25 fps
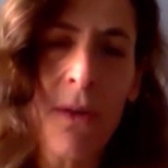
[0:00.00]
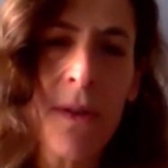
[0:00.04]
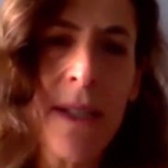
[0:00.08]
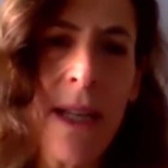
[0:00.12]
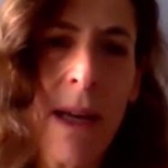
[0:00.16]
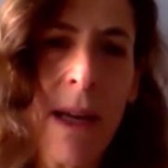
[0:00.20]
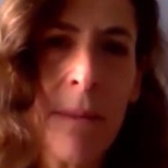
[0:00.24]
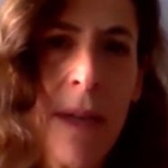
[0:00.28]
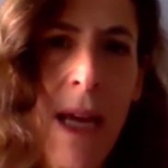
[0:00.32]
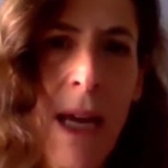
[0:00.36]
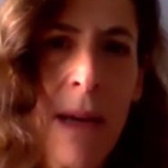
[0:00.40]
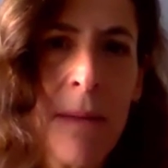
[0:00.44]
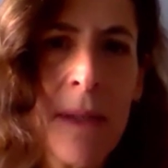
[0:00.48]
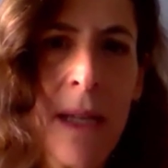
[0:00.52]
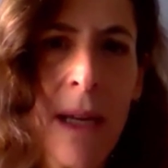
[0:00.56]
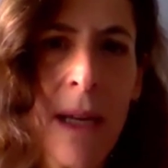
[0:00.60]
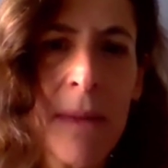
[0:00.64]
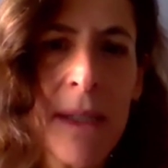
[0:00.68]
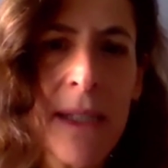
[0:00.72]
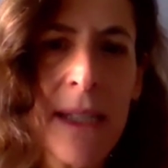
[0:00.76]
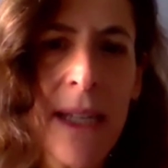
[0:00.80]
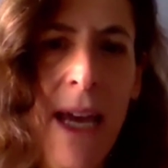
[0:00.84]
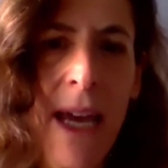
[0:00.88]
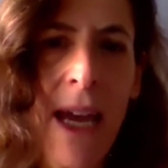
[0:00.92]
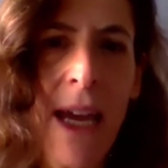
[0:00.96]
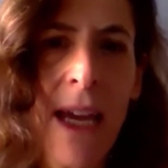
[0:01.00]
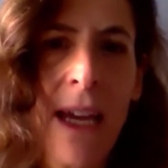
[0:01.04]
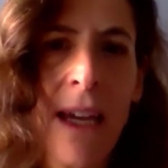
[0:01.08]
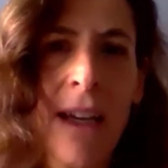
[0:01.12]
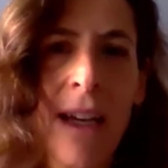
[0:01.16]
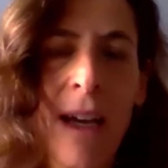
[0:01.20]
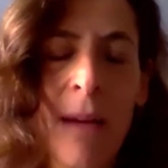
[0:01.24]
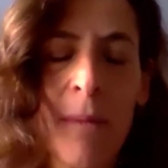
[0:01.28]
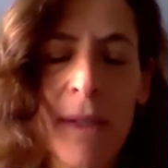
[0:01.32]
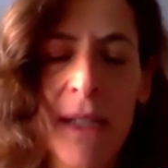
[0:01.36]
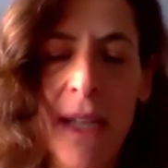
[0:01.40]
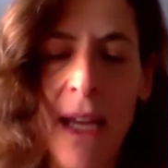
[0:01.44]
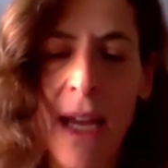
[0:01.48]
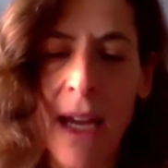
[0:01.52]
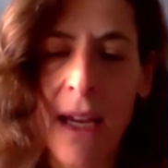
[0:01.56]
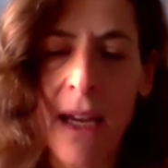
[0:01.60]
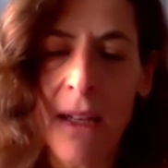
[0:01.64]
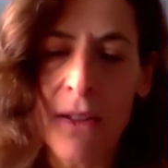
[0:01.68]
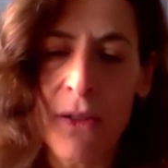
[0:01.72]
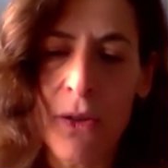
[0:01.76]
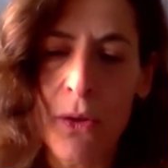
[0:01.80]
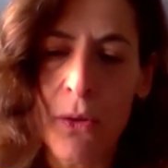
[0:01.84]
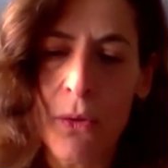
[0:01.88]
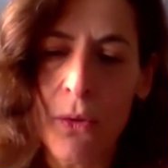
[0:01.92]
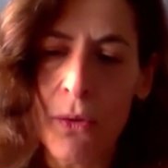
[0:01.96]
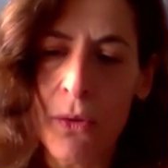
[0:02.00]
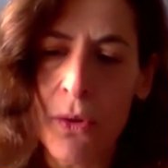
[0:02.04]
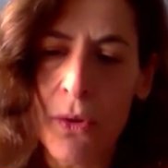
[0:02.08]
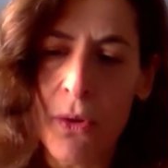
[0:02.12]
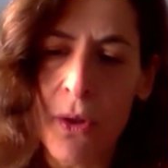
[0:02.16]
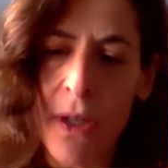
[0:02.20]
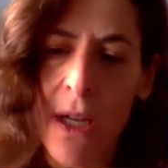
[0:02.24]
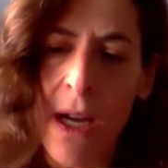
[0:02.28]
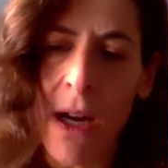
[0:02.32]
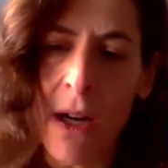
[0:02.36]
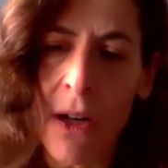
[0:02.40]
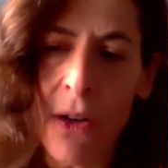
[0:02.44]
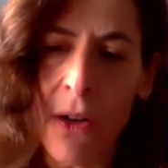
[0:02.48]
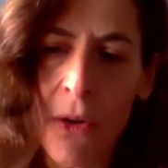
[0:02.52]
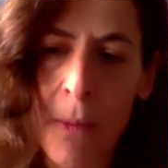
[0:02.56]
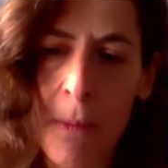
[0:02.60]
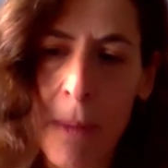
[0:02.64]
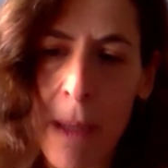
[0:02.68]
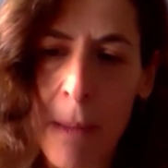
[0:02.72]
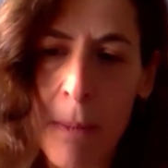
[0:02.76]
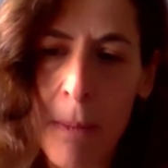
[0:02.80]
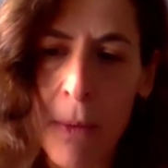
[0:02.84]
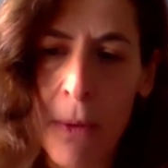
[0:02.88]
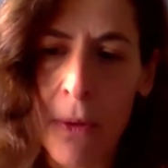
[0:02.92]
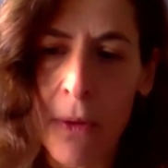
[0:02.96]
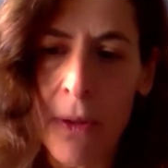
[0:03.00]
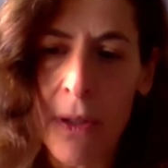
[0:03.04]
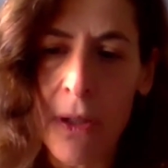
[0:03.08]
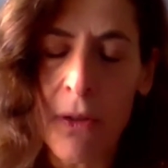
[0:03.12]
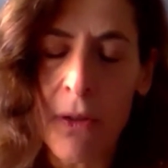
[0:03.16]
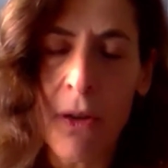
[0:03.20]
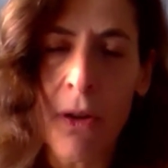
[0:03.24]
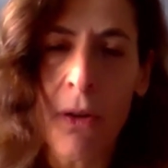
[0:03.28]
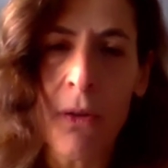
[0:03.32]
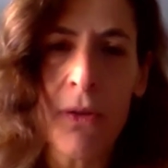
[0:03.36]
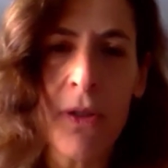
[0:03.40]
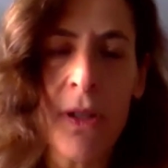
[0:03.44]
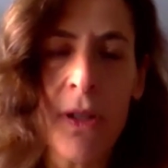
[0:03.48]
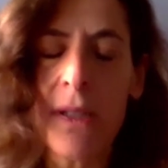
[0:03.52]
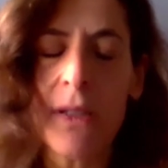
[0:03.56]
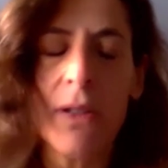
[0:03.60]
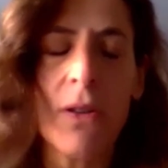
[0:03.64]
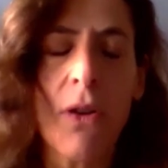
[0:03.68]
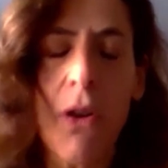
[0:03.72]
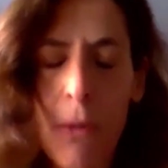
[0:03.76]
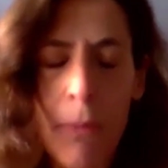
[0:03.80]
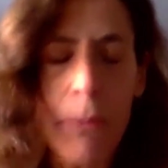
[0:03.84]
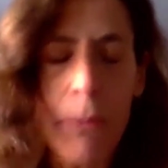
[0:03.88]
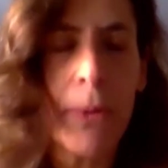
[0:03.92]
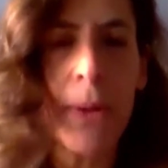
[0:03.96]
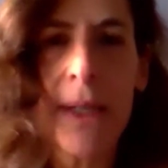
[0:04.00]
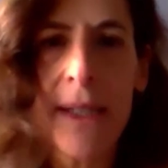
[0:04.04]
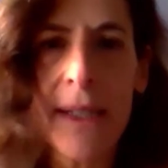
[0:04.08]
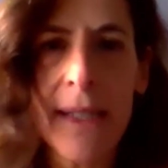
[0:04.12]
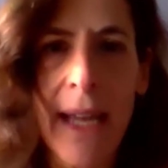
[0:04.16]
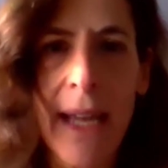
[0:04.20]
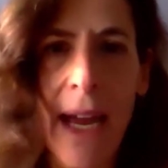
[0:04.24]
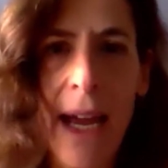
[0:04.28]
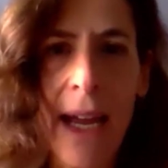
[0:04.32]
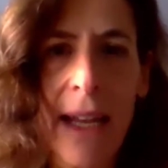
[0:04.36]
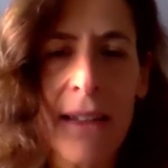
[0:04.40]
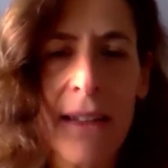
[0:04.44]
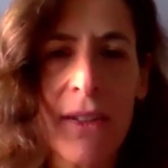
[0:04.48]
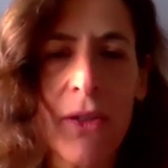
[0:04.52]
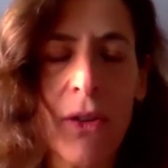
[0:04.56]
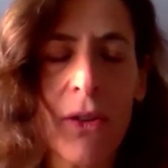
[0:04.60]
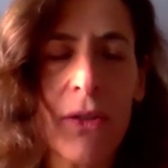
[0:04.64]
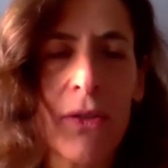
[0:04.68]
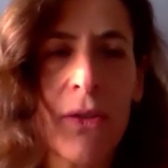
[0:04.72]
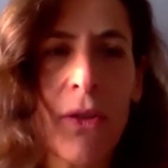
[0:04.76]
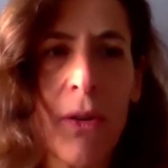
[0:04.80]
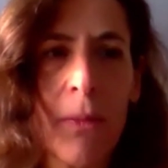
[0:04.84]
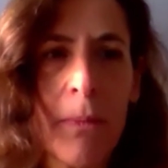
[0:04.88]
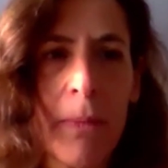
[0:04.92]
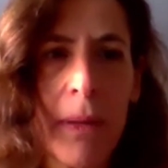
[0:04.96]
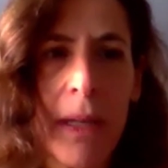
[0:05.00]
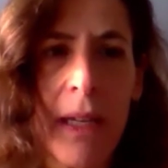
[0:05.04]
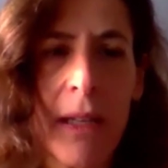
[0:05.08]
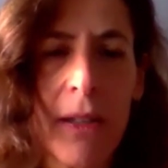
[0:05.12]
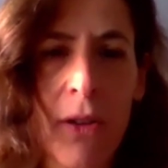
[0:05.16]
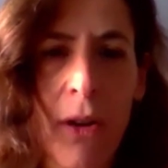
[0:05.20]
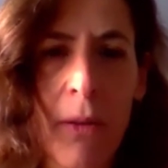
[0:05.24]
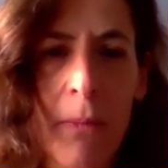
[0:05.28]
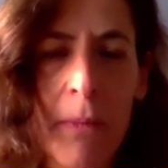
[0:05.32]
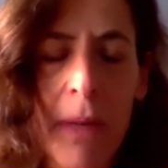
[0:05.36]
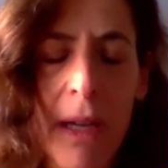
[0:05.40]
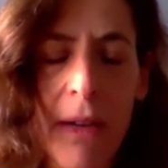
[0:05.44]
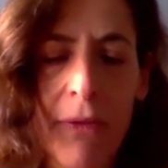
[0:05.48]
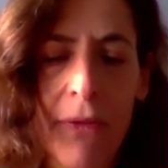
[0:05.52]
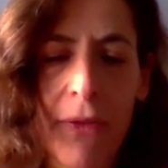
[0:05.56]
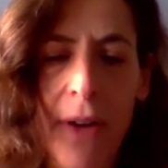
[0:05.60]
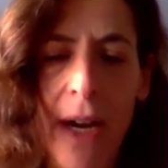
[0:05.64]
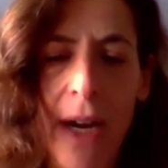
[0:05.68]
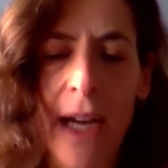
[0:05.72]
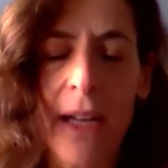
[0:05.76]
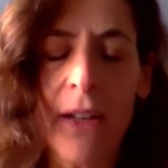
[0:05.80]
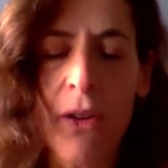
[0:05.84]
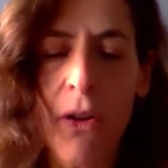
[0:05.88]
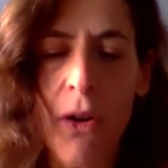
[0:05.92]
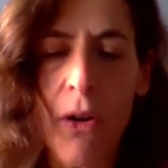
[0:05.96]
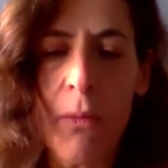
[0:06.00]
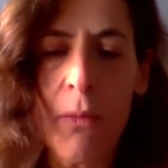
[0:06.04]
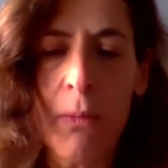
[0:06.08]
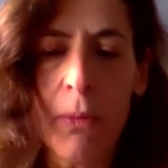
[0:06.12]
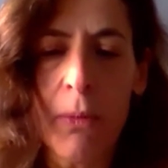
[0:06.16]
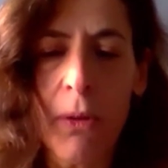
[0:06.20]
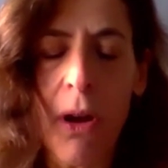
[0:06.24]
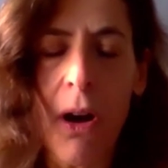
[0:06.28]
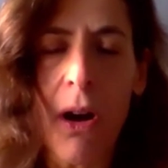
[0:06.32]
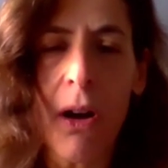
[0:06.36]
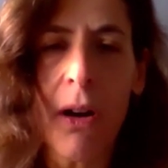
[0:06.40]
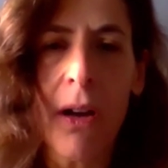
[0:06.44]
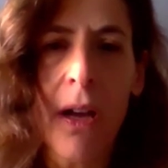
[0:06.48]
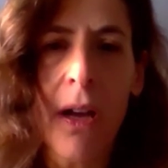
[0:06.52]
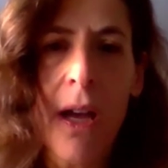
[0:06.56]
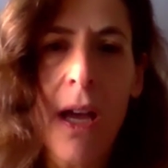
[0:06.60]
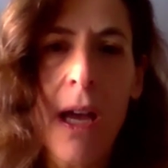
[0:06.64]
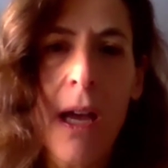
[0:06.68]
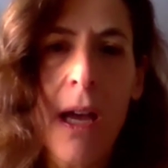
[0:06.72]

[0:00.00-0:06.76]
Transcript: sometimes I'm saying to younger people, just go present. Don't be afraid. Go blog.